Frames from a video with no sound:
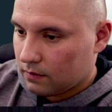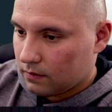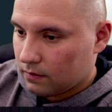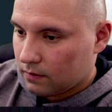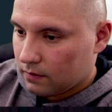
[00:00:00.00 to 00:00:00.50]
is
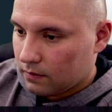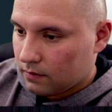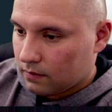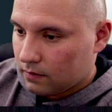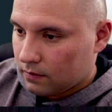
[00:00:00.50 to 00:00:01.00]
we're going
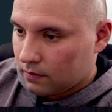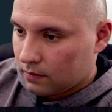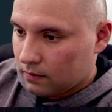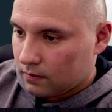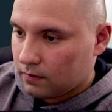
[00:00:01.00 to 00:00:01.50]
to
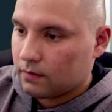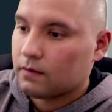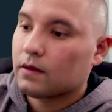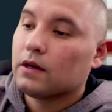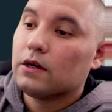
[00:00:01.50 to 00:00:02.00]
return.
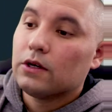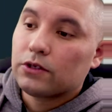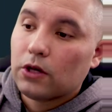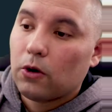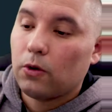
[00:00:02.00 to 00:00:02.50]

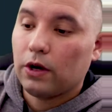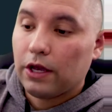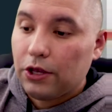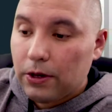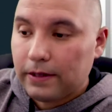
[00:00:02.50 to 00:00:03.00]
So
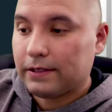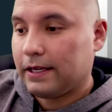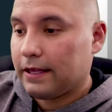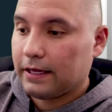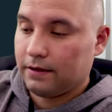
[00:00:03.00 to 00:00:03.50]
you can
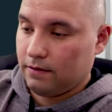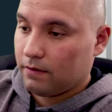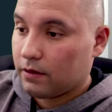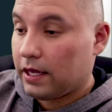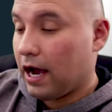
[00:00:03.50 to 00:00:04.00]
see that
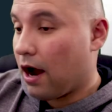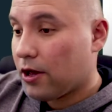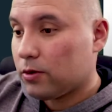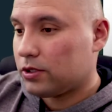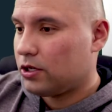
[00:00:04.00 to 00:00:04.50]
the
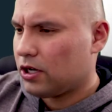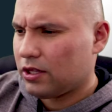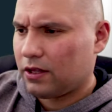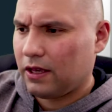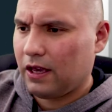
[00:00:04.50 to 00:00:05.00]
audio is
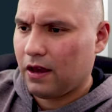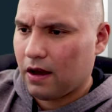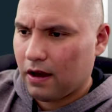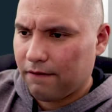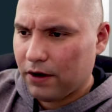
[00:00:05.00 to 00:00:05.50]
good.
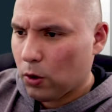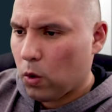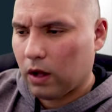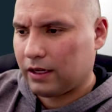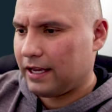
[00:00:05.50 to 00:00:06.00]
The video
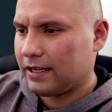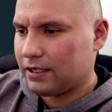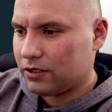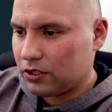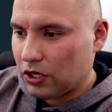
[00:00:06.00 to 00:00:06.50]
quality
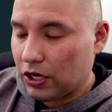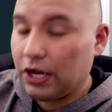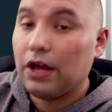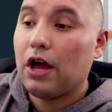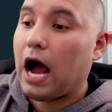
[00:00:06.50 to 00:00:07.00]
is
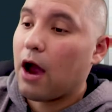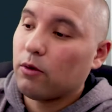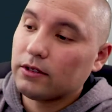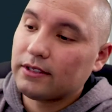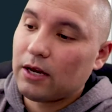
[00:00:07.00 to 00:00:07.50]
good. I
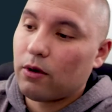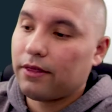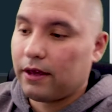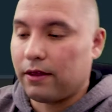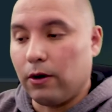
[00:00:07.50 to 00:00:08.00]
will say
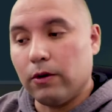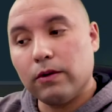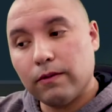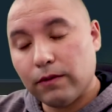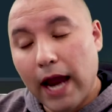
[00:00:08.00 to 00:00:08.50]
one thing though,
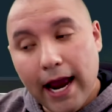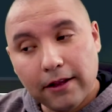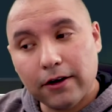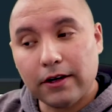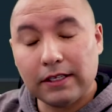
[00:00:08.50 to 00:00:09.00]

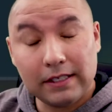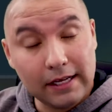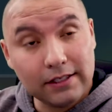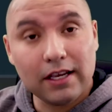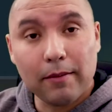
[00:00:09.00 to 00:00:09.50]
Tyler
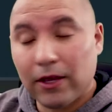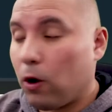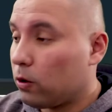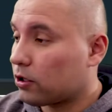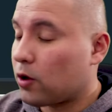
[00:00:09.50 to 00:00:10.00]
in some of the
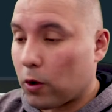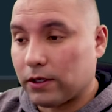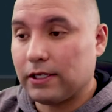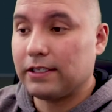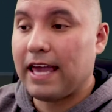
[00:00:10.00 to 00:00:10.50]
older
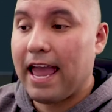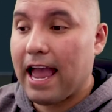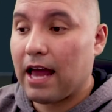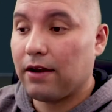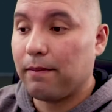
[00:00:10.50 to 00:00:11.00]
courses
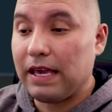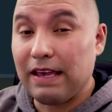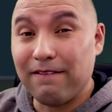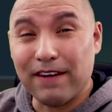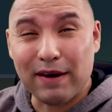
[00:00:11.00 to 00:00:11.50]
can
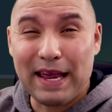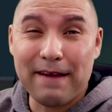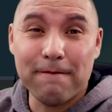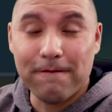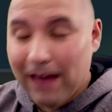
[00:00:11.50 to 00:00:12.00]
be
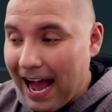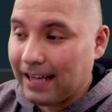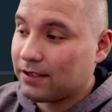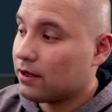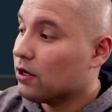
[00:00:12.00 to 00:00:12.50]
very
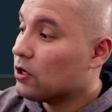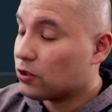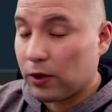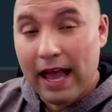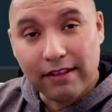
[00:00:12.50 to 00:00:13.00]
fast.
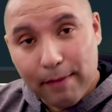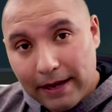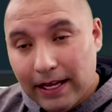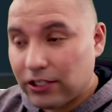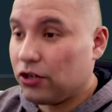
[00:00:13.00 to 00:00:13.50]
So you have to
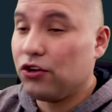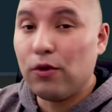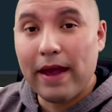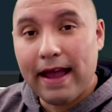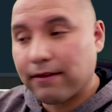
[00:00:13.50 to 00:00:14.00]
pay attention.
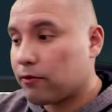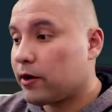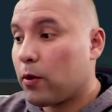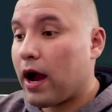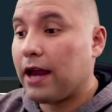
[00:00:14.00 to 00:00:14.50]
You may have to
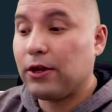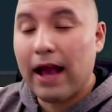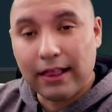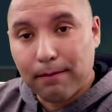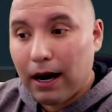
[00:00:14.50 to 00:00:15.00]
rewind. You
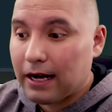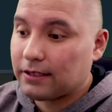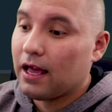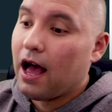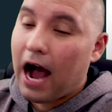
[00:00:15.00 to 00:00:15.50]
have to
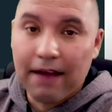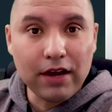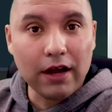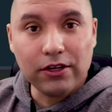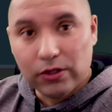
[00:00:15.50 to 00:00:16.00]
pause. I've
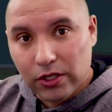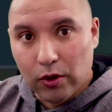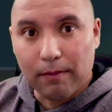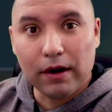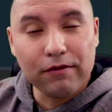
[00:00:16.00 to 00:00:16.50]
gotten used
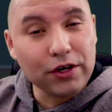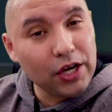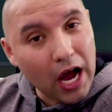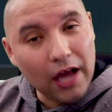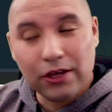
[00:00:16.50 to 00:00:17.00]
to it, but if you're
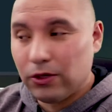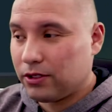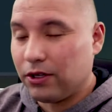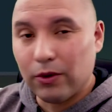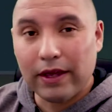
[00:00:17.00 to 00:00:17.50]
not
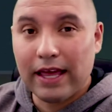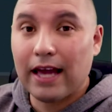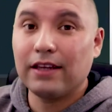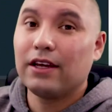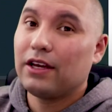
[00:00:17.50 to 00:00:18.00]
used to doing
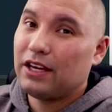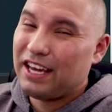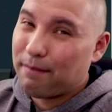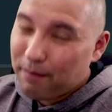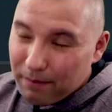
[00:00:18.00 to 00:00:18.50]
that,
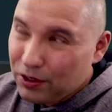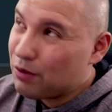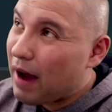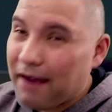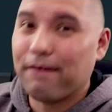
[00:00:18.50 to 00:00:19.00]

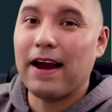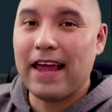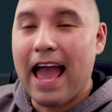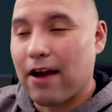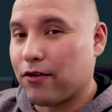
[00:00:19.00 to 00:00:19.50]
you might find
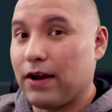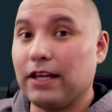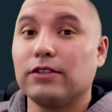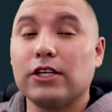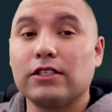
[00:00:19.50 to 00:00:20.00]
it
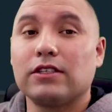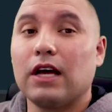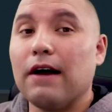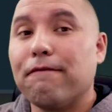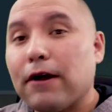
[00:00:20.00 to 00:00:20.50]
aggravating. Just
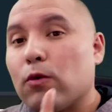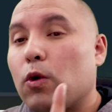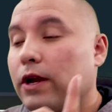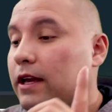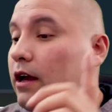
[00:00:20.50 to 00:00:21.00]
fair
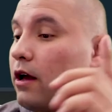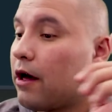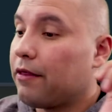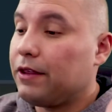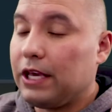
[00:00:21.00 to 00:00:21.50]
warning,
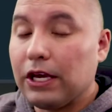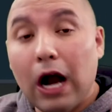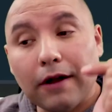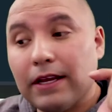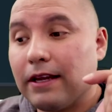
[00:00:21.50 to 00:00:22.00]
the
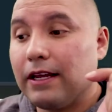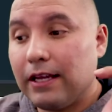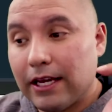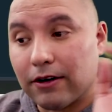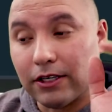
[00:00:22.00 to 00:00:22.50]
content
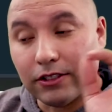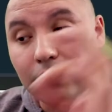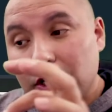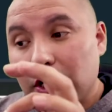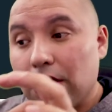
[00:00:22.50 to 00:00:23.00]
in here is
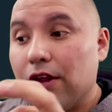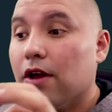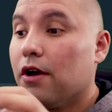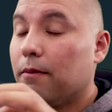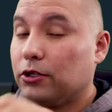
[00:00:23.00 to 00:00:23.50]
good,
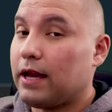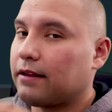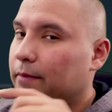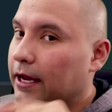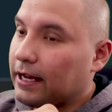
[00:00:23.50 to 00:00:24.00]
but you
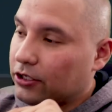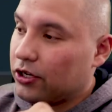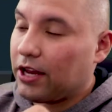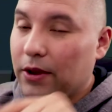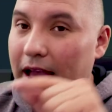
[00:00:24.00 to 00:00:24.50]
have to pay
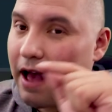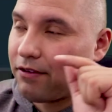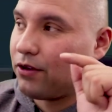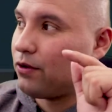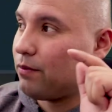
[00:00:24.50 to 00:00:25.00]
attention and you
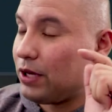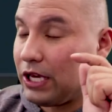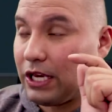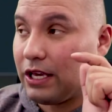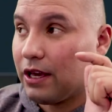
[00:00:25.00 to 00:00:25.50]
have to
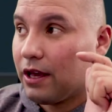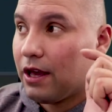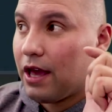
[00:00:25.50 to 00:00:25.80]
be